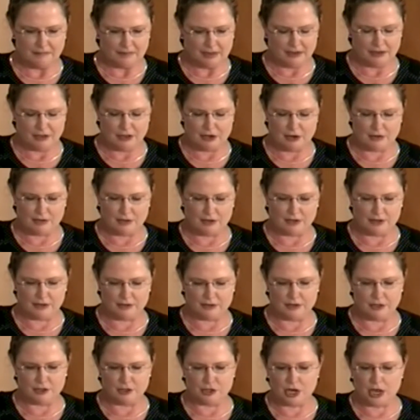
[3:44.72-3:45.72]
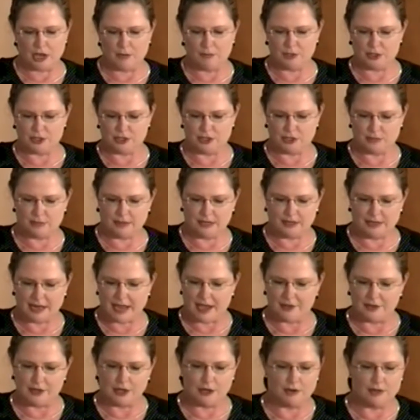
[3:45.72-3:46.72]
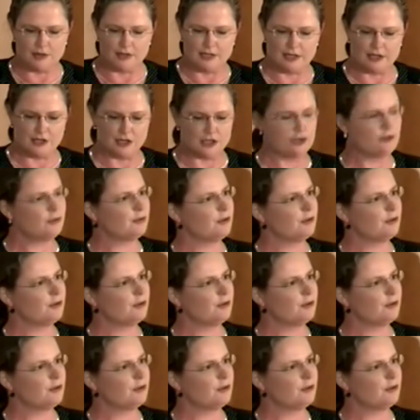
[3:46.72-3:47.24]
you know, their job was to be down there in the engine